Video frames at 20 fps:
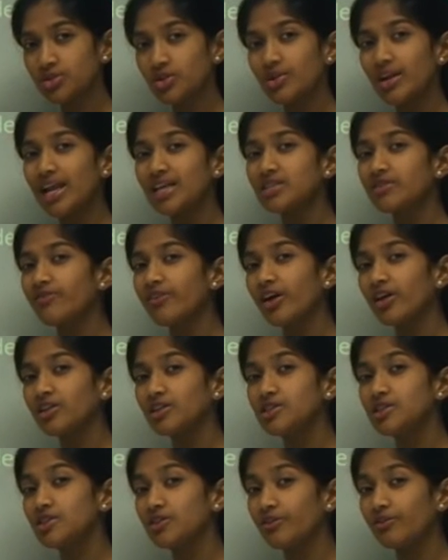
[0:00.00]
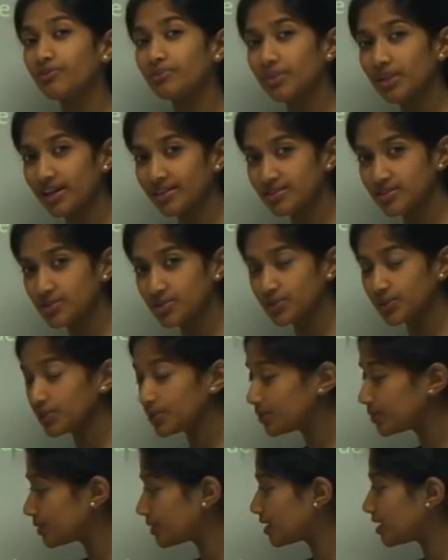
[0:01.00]
so it has a valency of
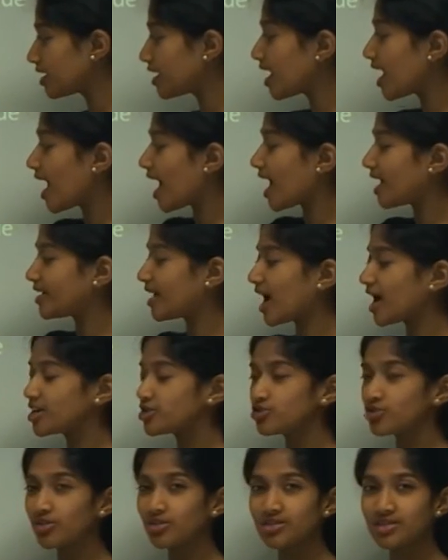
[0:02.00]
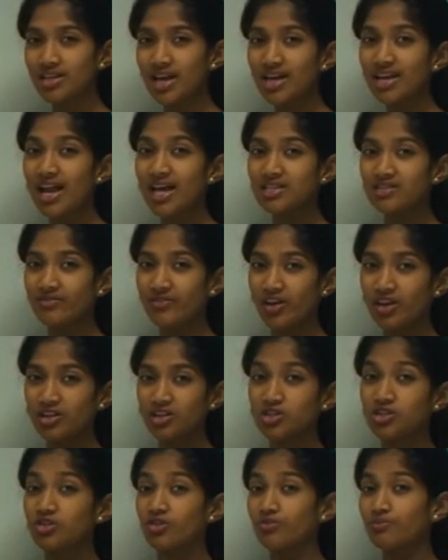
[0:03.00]
+2, and hydroxide has a
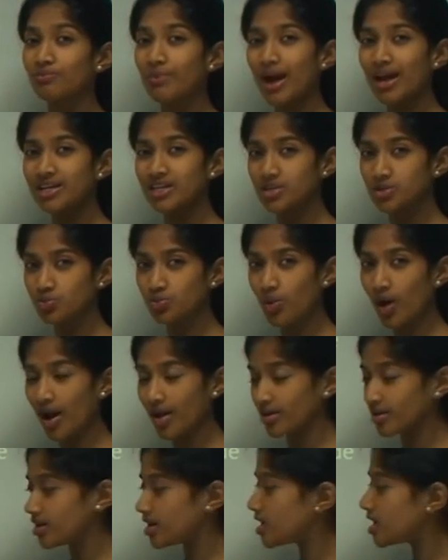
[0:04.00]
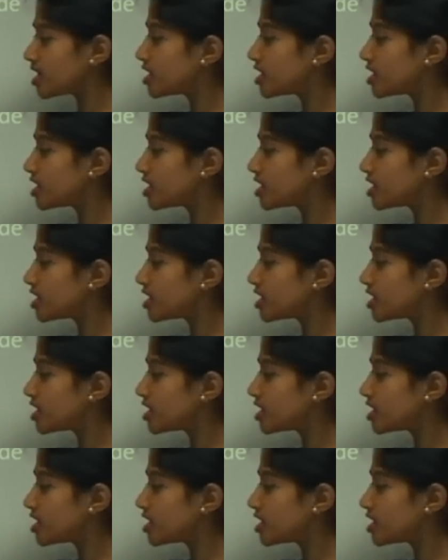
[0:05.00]
valency of -1.